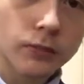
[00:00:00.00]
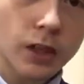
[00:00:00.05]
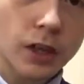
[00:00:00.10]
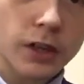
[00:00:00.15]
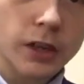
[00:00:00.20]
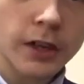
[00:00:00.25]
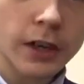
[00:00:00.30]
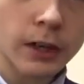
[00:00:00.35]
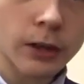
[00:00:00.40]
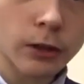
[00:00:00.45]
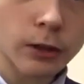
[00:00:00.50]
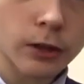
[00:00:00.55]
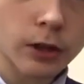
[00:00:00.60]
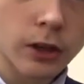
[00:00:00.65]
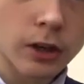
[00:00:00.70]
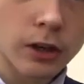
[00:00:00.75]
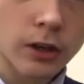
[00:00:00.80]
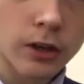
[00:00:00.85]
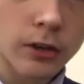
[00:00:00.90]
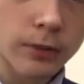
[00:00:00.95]
yellow
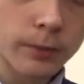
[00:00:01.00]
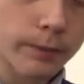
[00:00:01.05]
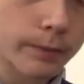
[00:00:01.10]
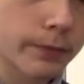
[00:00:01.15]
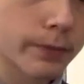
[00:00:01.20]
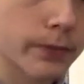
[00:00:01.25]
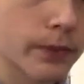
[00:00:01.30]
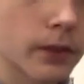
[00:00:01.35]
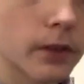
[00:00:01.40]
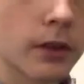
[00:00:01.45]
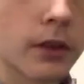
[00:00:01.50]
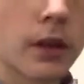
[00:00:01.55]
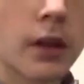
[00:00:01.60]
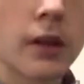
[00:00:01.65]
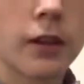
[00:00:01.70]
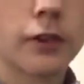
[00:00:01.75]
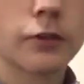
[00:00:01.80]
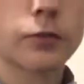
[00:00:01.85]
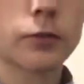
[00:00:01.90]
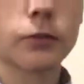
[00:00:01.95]
core.
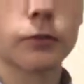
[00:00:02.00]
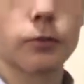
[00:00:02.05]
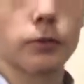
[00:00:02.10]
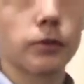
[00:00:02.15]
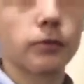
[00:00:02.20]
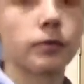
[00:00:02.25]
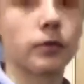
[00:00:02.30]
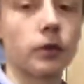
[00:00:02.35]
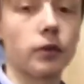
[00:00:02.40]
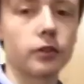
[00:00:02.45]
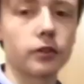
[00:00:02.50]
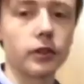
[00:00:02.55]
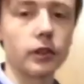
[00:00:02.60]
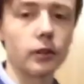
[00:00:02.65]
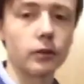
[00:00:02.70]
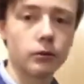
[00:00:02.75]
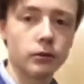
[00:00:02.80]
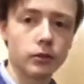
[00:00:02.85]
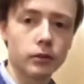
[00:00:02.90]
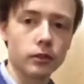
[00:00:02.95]
This one's with the 4
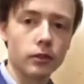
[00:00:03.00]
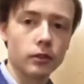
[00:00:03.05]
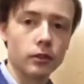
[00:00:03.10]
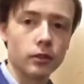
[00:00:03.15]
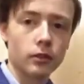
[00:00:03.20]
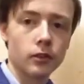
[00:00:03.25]
sounds.